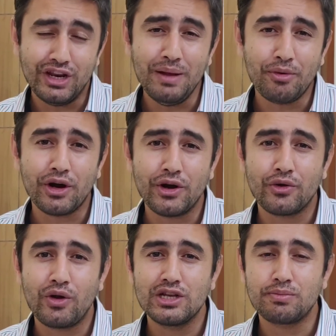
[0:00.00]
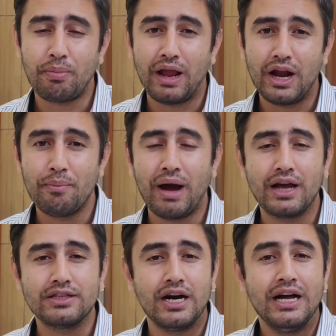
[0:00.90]
very important role is played
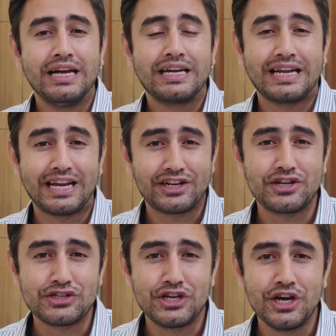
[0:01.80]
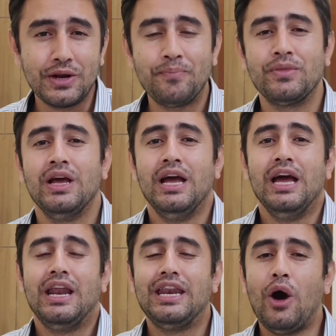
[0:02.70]
by the collectors here.
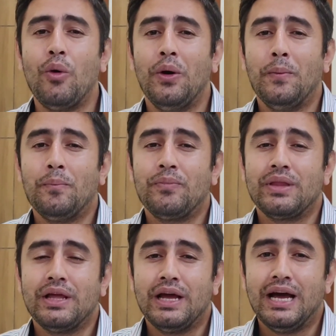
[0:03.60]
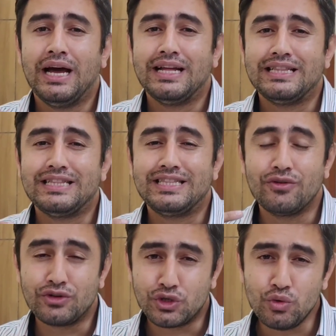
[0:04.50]
Now
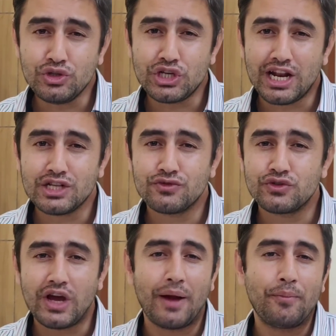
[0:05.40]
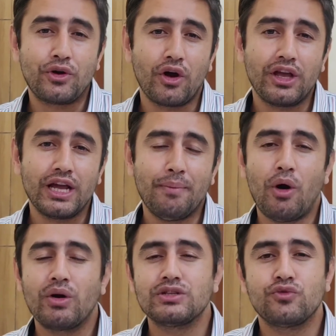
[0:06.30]
the two channels which I am talking
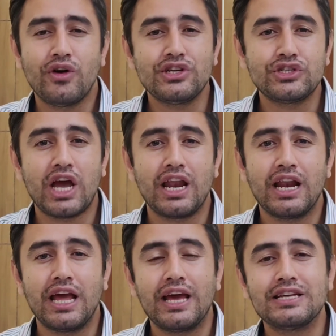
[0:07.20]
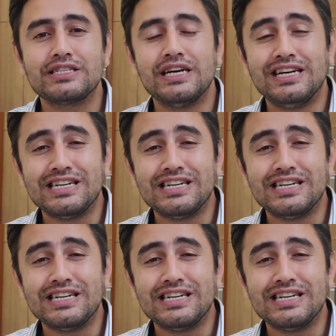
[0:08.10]
about is, first channel is